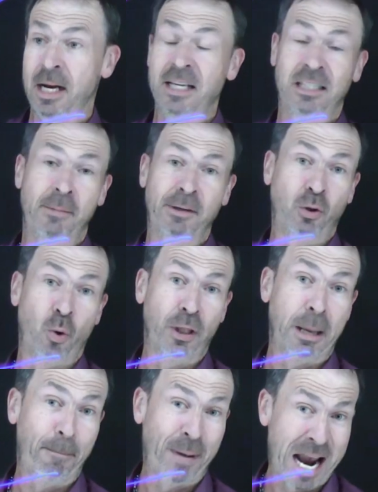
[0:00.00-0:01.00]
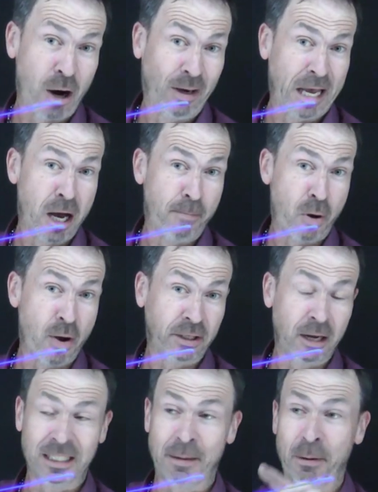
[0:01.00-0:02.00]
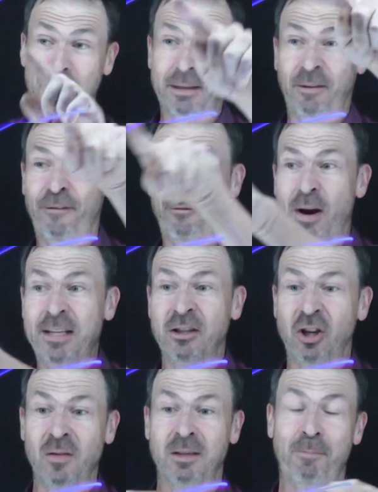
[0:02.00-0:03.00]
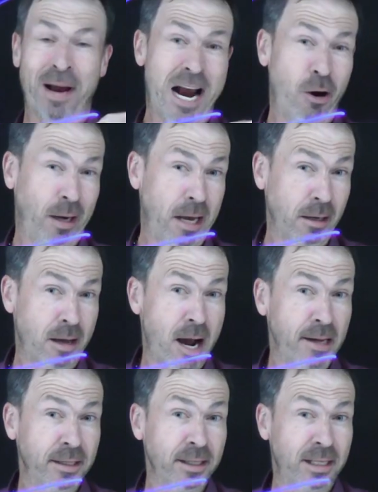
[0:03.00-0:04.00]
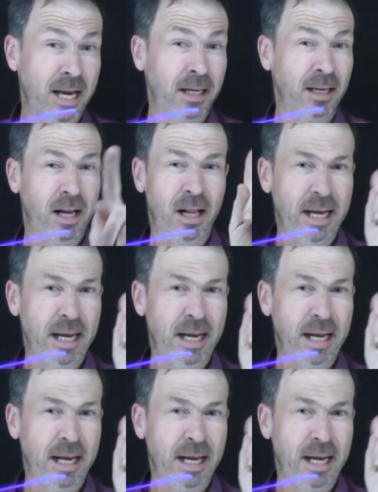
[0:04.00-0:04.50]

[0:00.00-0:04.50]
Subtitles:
It's sometimes called the parallel postulate. Some people sort of phrase it in terms of parallel lines instead.